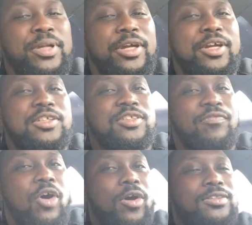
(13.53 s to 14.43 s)
players
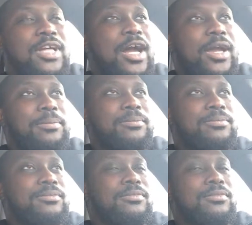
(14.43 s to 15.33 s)
of all time.
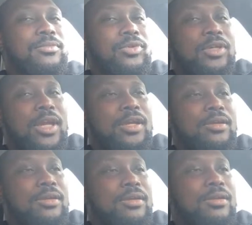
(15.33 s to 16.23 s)
Okay?
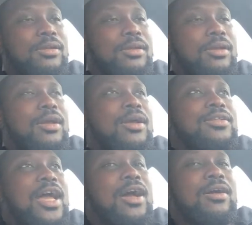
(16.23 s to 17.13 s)

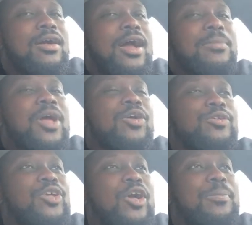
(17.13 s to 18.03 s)
Now, I'm not
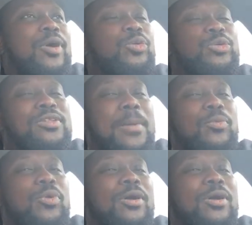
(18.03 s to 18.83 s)
going to talk about who's number one